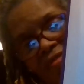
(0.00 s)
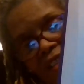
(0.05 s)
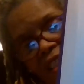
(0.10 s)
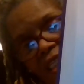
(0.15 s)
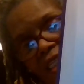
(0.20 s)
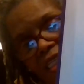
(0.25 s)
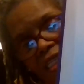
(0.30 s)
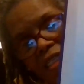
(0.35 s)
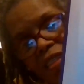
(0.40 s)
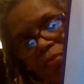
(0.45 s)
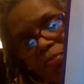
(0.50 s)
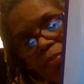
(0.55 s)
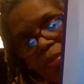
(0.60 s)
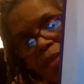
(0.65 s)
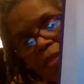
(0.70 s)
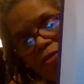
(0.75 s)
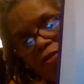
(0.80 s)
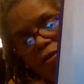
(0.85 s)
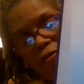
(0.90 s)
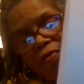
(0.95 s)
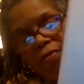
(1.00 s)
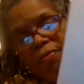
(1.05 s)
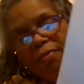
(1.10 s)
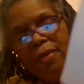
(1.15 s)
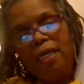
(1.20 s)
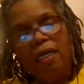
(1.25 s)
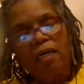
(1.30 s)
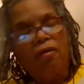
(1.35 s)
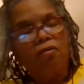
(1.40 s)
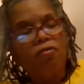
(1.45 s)
That's a picture of the
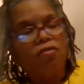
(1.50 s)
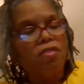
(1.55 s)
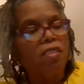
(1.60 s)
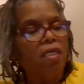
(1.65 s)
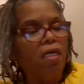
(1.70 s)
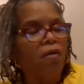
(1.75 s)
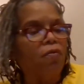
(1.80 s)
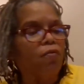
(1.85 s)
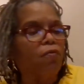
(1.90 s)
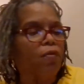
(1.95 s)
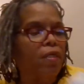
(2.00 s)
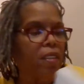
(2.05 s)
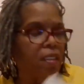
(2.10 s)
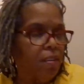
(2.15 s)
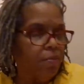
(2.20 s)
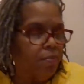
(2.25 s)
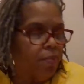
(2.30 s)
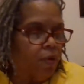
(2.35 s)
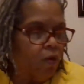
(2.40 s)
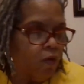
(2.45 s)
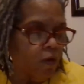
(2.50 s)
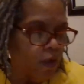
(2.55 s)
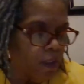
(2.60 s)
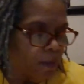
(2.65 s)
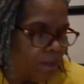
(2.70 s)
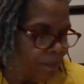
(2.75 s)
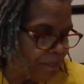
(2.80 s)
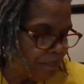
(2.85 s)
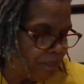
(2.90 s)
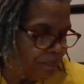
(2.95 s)
mouse, and I read the
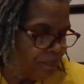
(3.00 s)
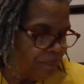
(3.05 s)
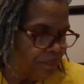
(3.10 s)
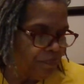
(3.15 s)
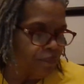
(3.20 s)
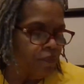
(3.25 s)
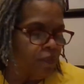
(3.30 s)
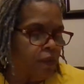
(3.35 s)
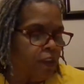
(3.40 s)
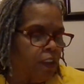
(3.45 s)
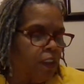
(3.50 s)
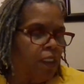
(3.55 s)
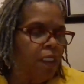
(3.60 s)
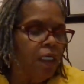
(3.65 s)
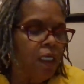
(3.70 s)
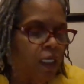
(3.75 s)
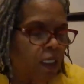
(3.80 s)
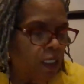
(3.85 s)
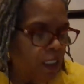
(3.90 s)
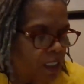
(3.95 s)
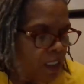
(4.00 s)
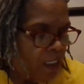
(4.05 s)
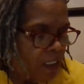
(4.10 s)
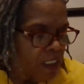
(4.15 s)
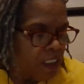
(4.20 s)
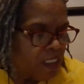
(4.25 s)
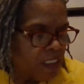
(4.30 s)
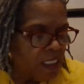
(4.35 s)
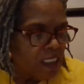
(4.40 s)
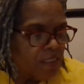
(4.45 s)
poem.
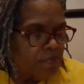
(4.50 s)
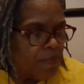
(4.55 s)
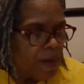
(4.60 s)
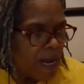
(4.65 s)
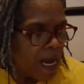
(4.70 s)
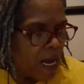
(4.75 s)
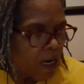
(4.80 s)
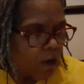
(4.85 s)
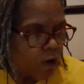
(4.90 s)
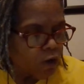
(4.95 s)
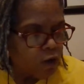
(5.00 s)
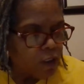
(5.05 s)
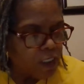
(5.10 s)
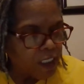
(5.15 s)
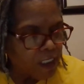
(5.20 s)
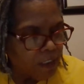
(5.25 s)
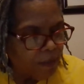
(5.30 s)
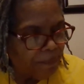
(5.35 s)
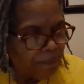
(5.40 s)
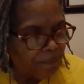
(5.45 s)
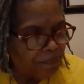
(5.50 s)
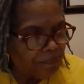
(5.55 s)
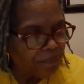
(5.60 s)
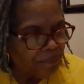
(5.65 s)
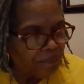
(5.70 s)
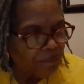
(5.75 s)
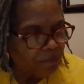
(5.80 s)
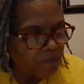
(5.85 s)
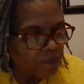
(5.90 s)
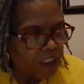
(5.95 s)
It says, Mouse,
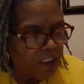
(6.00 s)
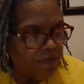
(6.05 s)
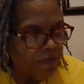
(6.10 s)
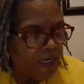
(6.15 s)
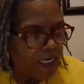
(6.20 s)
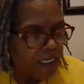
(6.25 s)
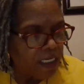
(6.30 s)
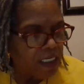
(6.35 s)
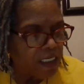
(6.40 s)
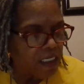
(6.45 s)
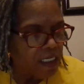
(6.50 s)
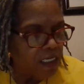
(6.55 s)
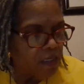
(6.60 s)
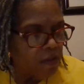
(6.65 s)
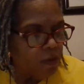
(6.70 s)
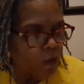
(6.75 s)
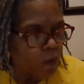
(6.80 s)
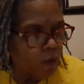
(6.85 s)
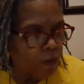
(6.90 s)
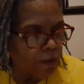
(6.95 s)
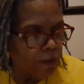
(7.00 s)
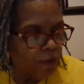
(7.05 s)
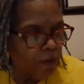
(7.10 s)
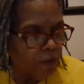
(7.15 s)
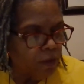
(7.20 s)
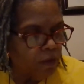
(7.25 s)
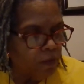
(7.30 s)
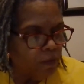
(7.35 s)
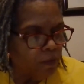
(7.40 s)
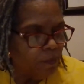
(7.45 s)
if I could see the
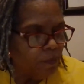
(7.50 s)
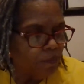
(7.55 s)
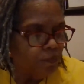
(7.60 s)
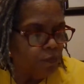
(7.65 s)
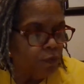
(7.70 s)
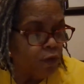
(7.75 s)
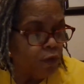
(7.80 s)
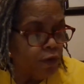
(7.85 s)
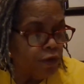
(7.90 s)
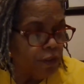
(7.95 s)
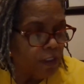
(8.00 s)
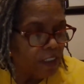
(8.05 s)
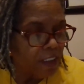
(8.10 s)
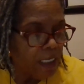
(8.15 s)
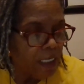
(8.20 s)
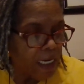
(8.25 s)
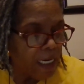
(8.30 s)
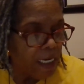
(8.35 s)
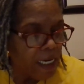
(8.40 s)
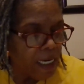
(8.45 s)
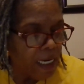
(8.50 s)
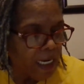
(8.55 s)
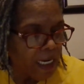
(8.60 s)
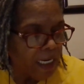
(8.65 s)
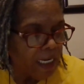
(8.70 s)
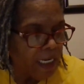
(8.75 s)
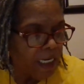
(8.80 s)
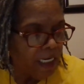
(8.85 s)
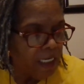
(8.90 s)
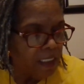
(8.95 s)
world through your tiny
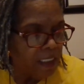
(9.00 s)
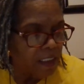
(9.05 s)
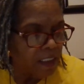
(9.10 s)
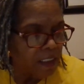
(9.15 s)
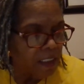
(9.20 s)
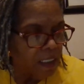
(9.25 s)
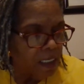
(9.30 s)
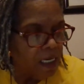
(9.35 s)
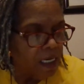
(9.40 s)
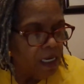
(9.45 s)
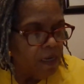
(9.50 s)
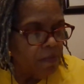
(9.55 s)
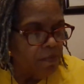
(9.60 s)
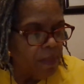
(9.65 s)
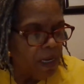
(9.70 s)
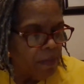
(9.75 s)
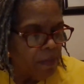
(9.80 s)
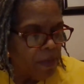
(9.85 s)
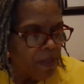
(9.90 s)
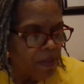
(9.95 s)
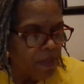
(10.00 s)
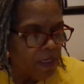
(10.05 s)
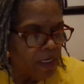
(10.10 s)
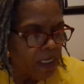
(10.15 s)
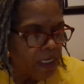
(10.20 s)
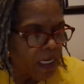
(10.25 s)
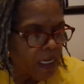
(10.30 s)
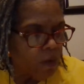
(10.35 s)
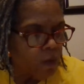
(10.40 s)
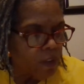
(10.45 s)
eyes, maybe
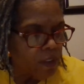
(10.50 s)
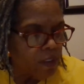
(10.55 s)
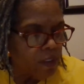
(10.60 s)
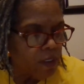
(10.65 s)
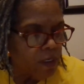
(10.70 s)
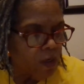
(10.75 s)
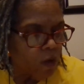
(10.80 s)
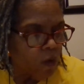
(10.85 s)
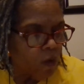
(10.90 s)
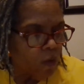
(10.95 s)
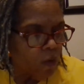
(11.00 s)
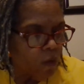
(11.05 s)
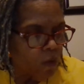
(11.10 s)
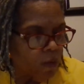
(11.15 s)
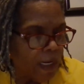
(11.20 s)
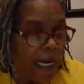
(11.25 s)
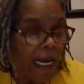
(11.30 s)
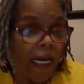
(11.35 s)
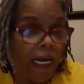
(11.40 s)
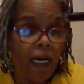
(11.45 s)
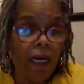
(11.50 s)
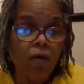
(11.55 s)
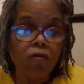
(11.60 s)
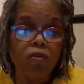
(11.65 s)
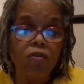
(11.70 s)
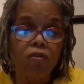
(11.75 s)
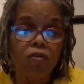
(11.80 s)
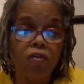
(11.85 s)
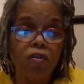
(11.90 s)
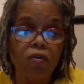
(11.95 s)
then I would know how
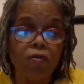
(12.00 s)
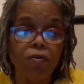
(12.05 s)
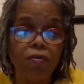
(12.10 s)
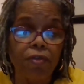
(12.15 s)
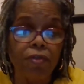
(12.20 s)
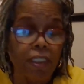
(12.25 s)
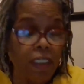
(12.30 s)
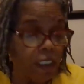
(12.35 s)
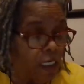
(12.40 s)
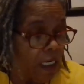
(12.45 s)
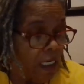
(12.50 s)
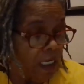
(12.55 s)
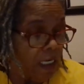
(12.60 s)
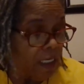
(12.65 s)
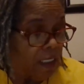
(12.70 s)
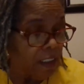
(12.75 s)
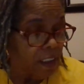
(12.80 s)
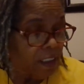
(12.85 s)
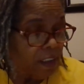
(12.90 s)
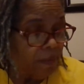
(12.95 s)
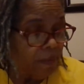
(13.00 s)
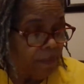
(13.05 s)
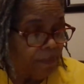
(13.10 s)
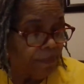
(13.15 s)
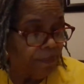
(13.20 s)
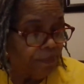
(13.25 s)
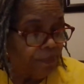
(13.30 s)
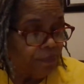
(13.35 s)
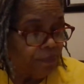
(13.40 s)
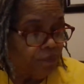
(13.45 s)
to scrutinize.
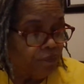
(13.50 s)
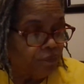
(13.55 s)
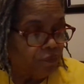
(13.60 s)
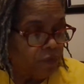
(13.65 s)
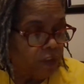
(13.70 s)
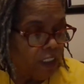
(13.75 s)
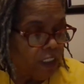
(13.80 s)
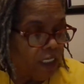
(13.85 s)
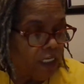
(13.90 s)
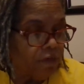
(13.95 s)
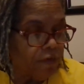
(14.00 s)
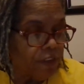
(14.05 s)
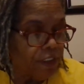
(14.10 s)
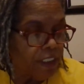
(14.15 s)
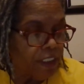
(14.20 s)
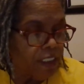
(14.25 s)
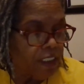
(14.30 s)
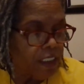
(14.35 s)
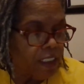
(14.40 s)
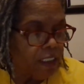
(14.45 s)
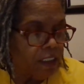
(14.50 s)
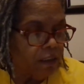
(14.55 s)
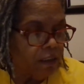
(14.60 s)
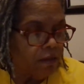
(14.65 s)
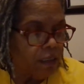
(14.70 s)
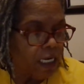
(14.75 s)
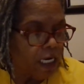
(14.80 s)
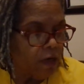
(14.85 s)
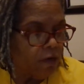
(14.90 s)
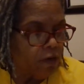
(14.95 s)
Every detail
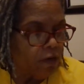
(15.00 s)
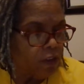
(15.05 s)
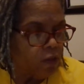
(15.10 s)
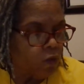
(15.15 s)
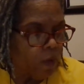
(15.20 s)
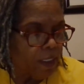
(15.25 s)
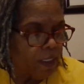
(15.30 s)
carries